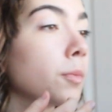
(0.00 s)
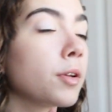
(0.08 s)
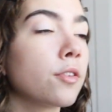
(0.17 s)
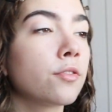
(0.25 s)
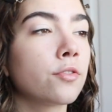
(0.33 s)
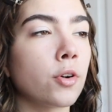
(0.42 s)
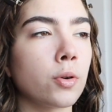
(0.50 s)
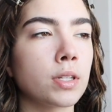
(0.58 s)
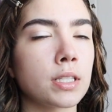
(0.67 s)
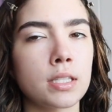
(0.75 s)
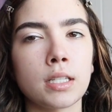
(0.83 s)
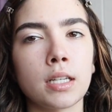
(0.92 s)
I'm going to
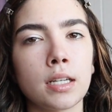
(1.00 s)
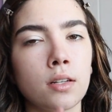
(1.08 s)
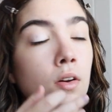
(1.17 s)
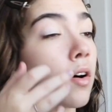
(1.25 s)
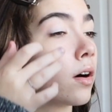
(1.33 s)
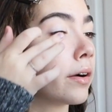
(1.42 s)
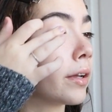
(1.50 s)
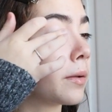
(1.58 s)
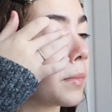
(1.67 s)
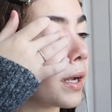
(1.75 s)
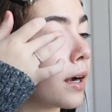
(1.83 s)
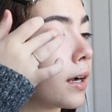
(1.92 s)
focus it on
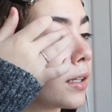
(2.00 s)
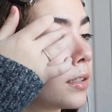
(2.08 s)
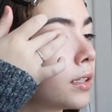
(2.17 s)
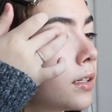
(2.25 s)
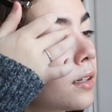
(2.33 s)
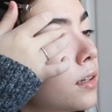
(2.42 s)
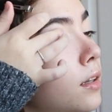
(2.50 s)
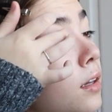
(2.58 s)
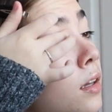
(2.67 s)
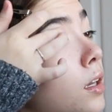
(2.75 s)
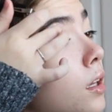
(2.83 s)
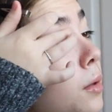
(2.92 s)
my eyelid,
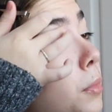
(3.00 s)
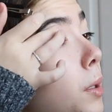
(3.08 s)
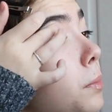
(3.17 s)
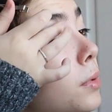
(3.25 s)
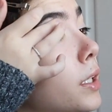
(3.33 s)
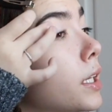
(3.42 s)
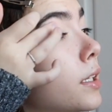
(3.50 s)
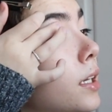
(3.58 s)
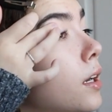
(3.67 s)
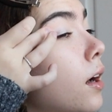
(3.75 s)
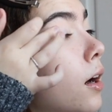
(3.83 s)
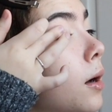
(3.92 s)
but blend
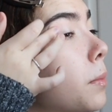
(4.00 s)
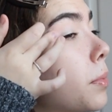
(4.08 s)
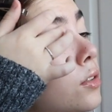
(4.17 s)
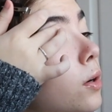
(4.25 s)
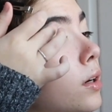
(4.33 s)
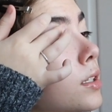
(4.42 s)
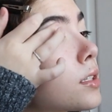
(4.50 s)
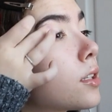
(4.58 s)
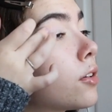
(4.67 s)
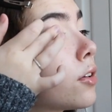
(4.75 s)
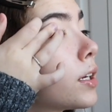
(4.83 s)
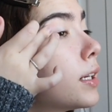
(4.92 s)
it up towards the
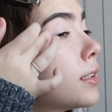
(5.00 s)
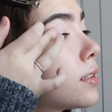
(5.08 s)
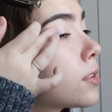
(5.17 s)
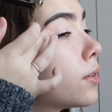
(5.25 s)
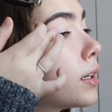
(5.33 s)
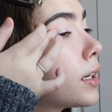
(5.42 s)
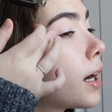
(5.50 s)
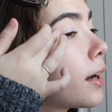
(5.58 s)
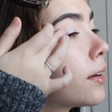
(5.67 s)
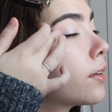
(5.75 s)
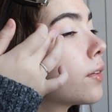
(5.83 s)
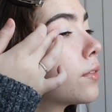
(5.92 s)
crease so it
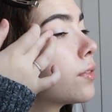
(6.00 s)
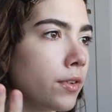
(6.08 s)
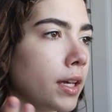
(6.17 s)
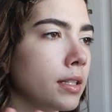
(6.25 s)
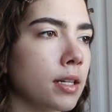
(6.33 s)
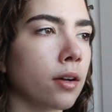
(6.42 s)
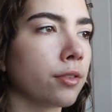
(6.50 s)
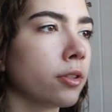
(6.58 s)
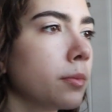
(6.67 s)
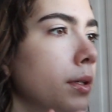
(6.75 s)
kind of fades out a little